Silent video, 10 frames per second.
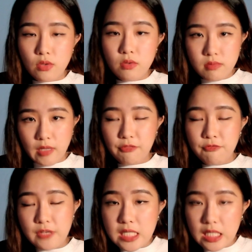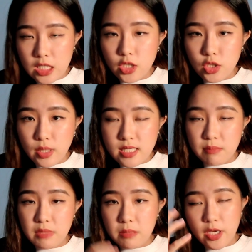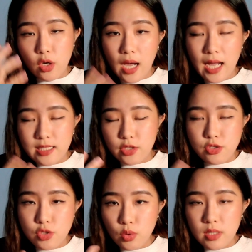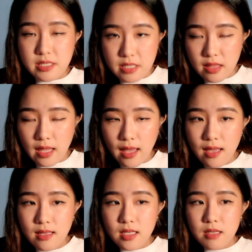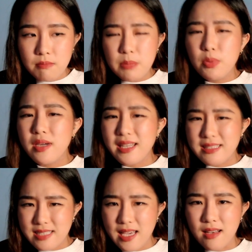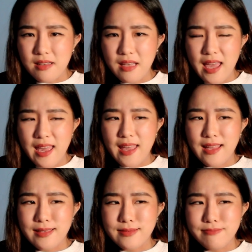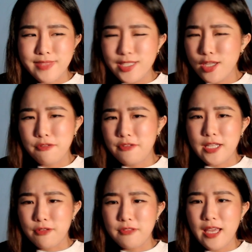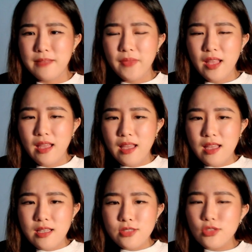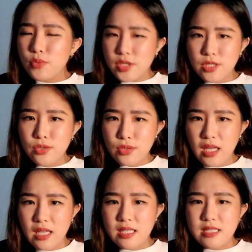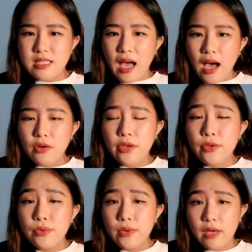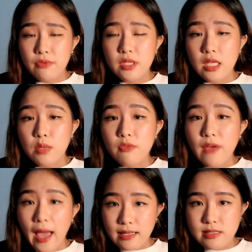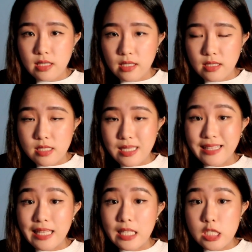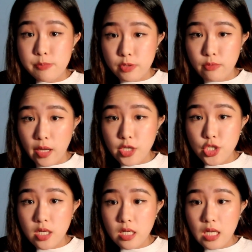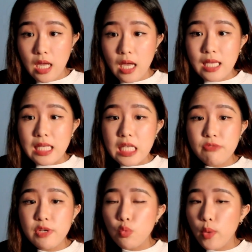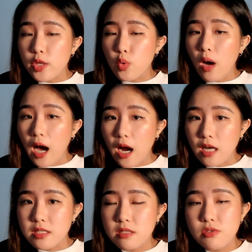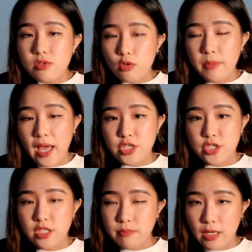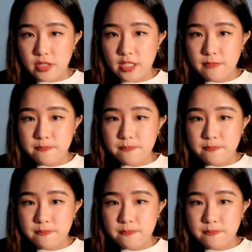like physically you're doing something but your heart and your soul isn't there, people can tell and they're not a fan of that. So the question today is, how can you do everything with excellence and inspiration even when you aren't so passionate about it?